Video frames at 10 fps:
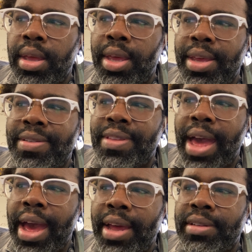is
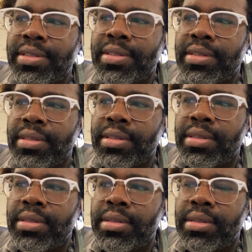that
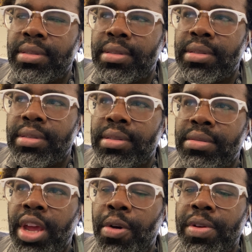
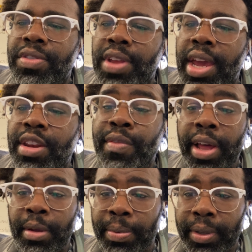there was a
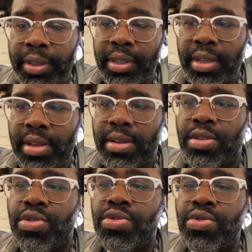developer
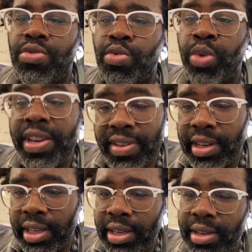who
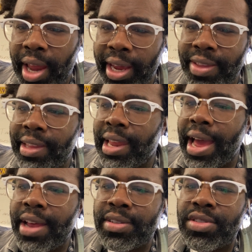recently, like in the
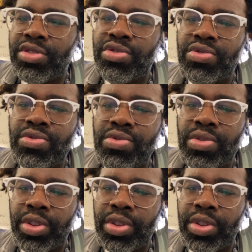last 2 or